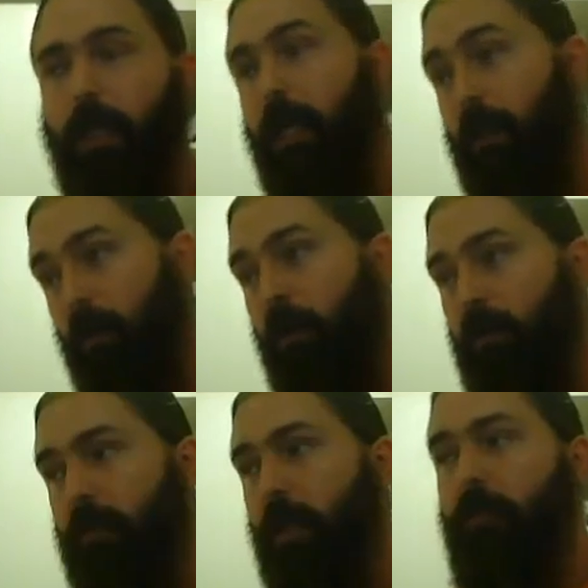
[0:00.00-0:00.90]
And there
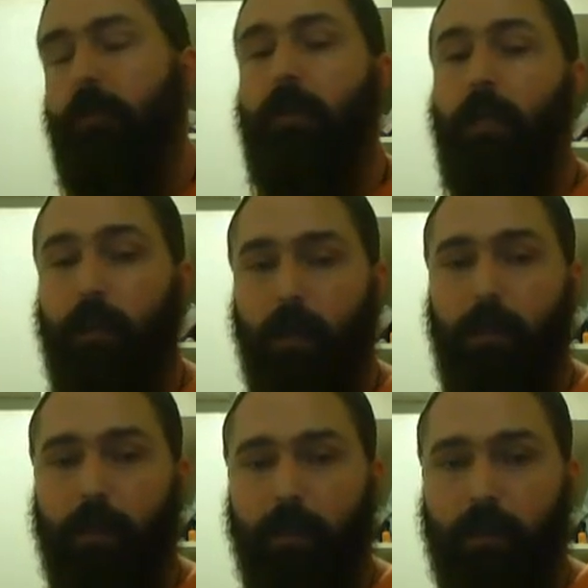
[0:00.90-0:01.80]
are definitely a lot
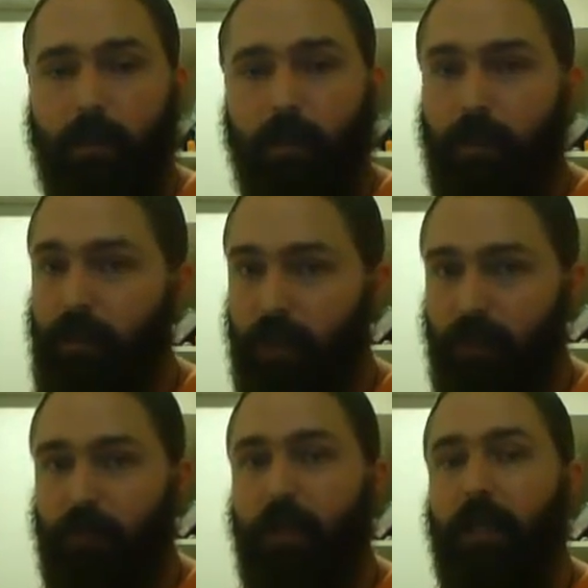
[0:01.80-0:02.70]
of things on this
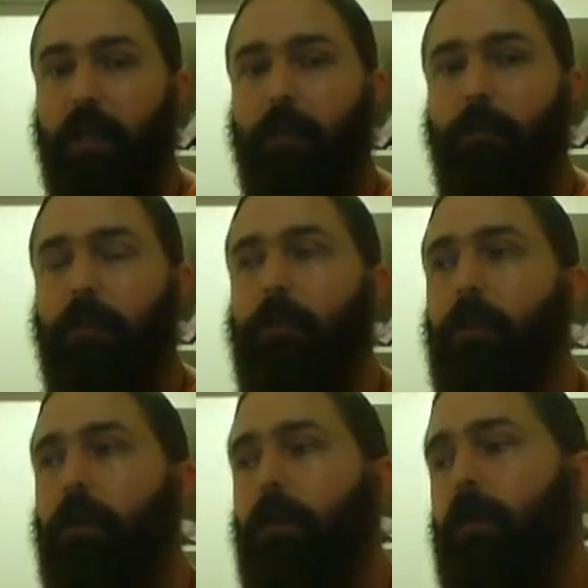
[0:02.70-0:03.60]
channel that can help you.
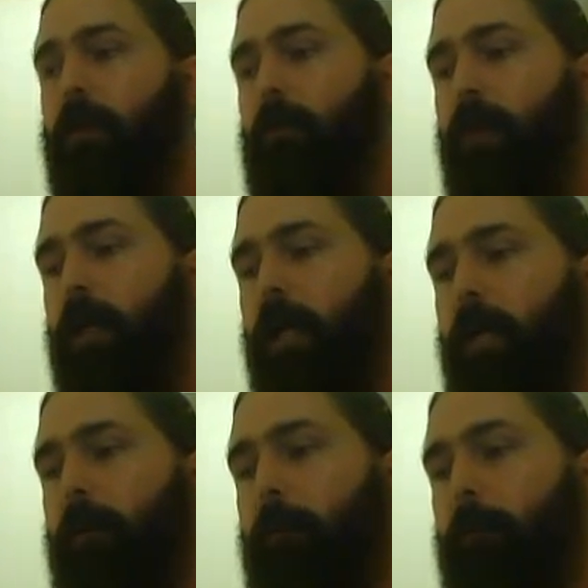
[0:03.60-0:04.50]

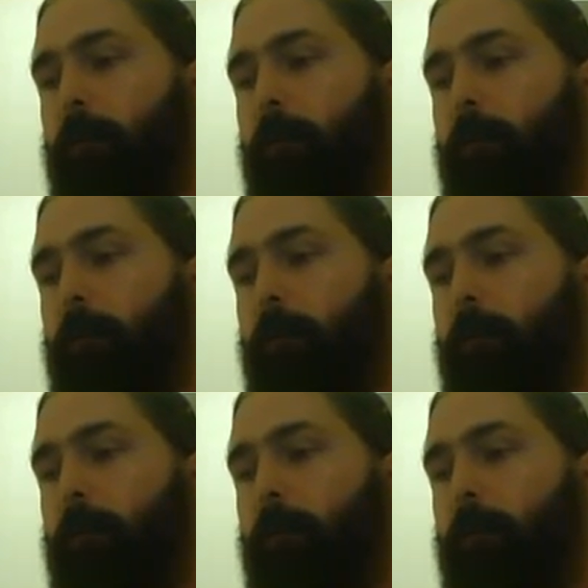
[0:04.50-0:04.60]
But